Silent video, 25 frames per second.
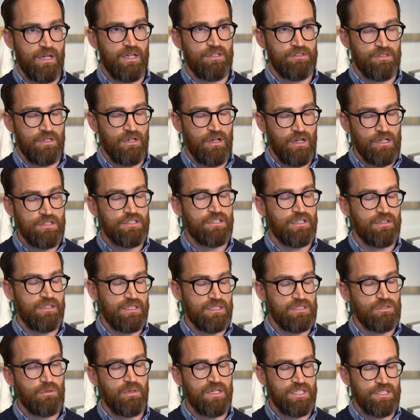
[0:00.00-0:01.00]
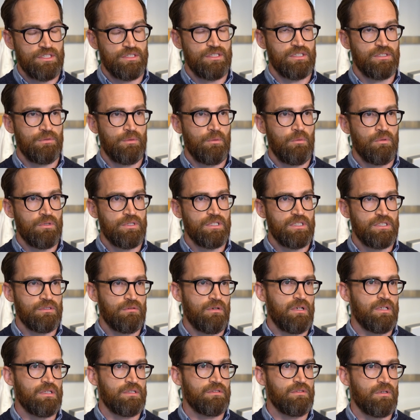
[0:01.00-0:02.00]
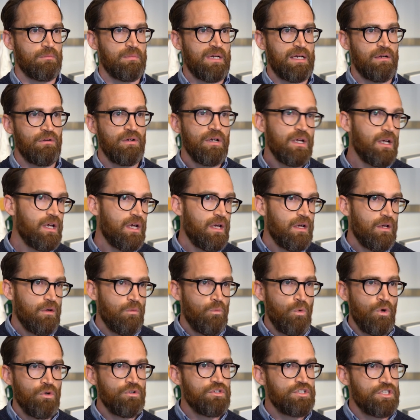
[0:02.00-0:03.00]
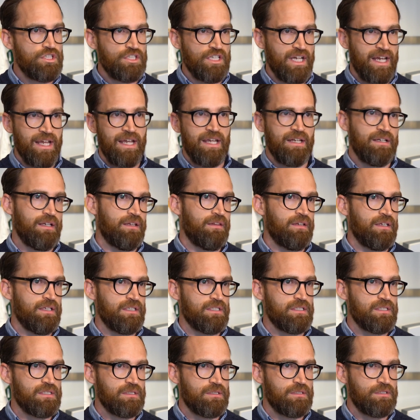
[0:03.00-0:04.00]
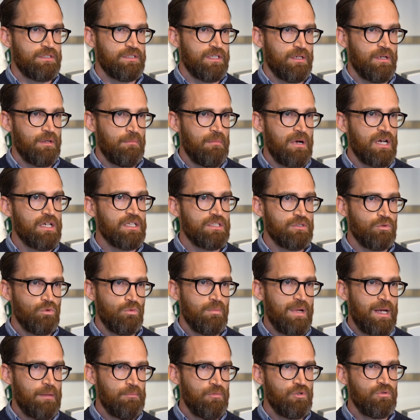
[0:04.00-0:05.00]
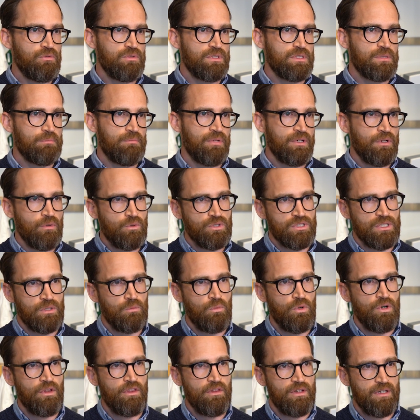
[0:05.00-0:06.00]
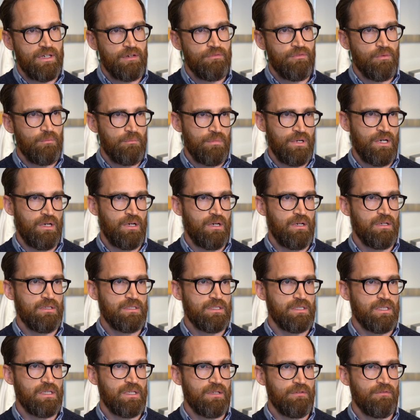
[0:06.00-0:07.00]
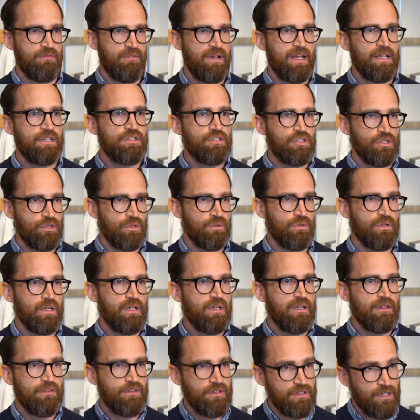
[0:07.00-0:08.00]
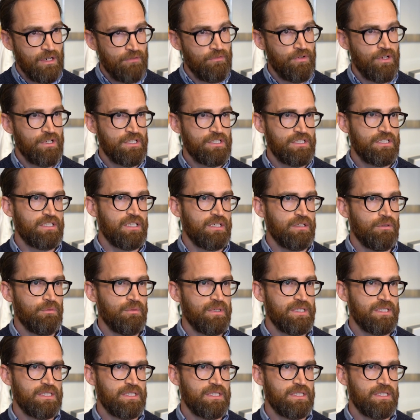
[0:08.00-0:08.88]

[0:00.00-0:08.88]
uh, answer these questions that we wanted to answer about what's shared in these amongst all mammals, but also what are the different parts that have led to the diversity that we